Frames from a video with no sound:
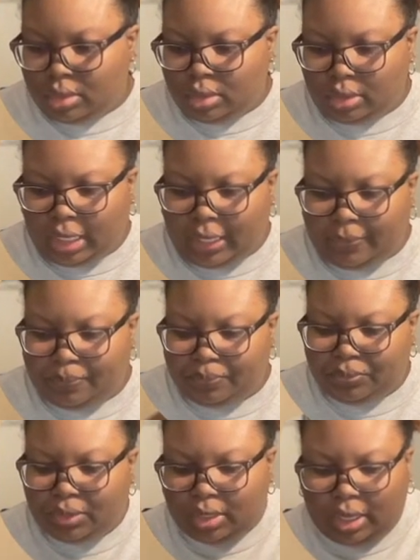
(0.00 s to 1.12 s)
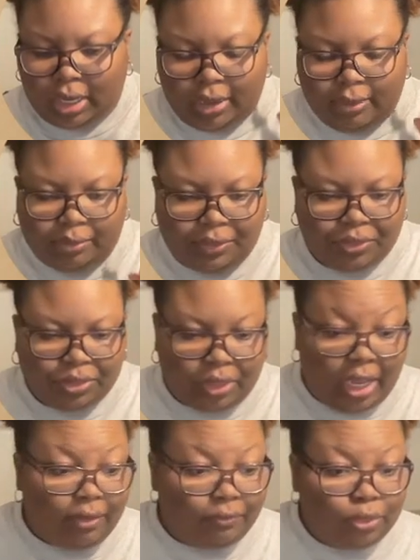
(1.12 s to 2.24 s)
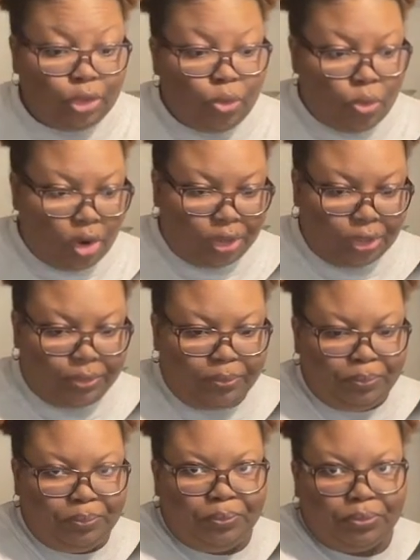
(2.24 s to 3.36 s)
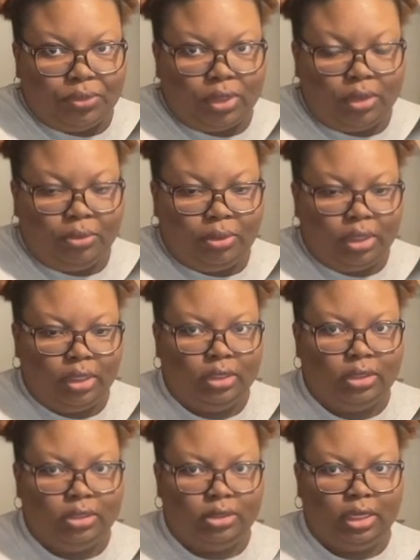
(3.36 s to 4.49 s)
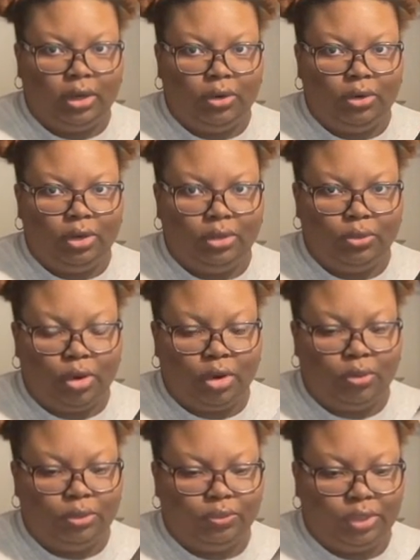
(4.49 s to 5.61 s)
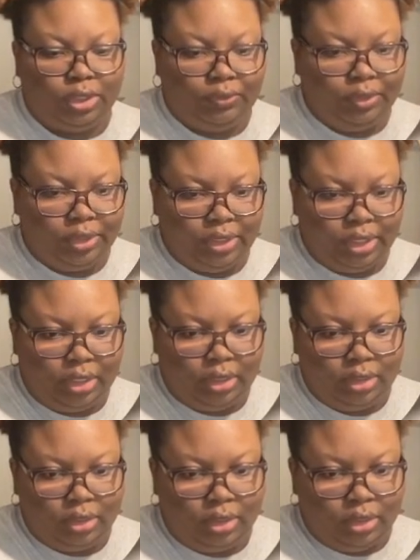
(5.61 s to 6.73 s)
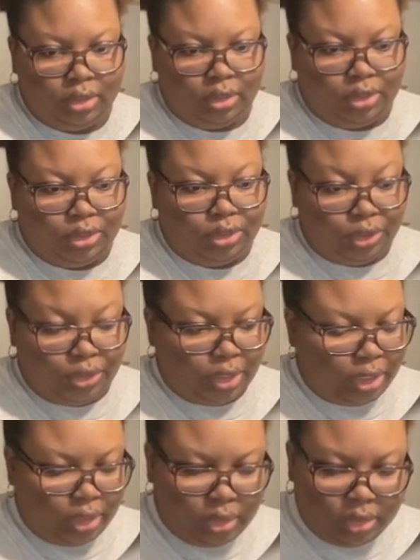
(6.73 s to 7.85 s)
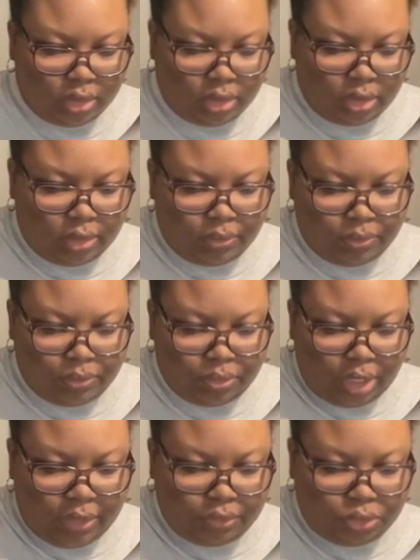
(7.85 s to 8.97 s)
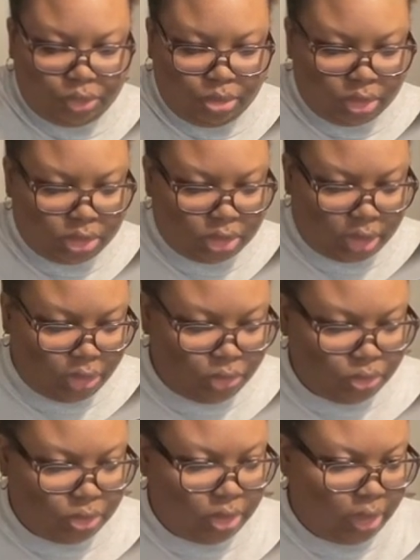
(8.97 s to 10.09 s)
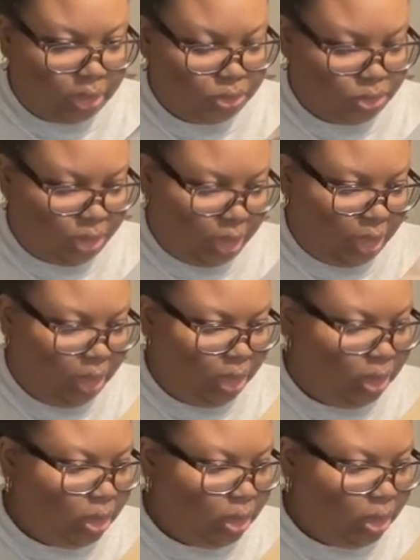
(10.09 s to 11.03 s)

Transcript: Okay, I have my I have new water because the other water was very very dirty. Um, I have the three brushes I used yesterday.